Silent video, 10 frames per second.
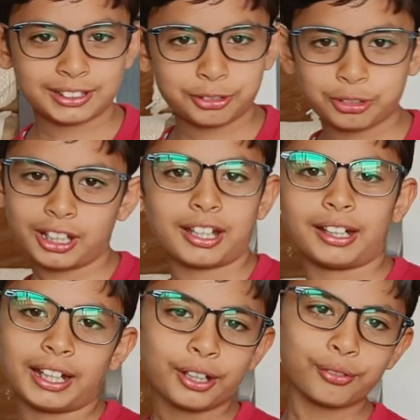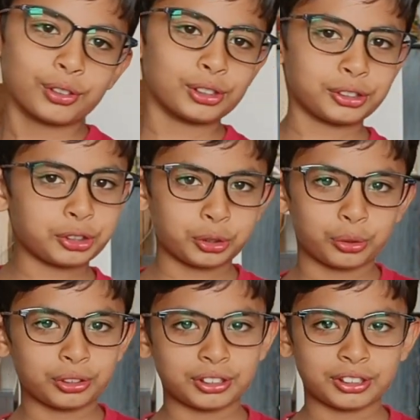So I have also
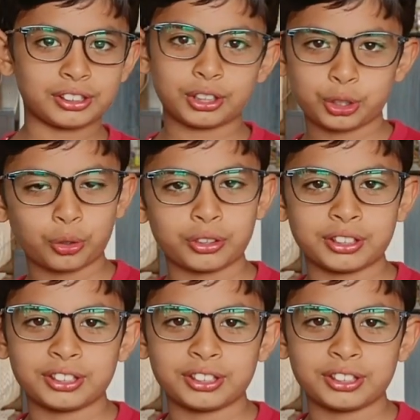showed